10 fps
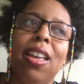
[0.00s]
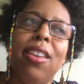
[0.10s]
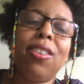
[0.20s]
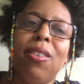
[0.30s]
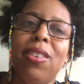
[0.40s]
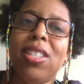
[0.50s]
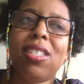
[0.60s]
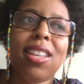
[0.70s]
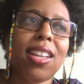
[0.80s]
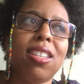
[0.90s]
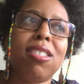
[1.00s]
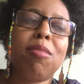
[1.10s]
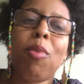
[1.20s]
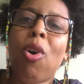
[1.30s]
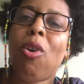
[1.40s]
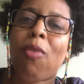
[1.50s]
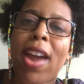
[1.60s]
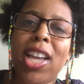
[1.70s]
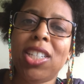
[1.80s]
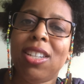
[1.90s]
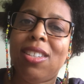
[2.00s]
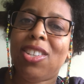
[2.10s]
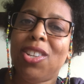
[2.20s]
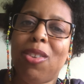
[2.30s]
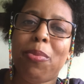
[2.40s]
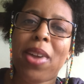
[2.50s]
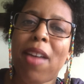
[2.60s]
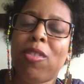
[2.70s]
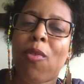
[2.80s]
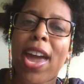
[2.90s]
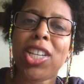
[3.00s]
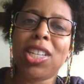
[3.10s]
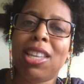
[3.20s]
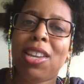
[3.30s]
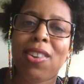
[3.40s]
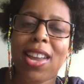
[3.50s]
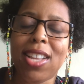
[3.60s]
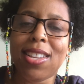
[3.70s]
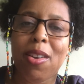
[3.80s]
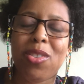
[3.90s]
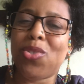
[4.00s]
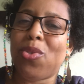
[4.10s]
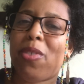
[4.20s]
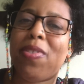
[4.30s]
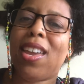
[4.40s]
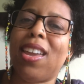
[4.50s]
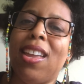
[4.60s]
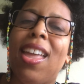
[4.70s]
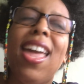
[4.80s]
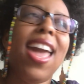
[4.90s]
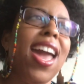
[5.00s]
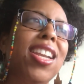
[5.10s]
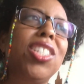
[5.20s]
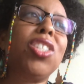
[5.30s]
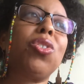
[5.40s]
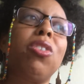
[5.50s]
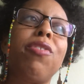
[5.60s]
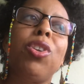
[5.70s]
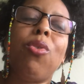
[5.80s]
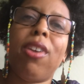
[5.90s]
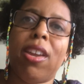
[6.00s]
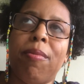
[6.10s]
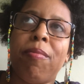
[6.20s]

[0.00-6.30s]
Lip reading: It's like this small ration. We have to ration the internet sort of thinking, and it's just sort of annoying.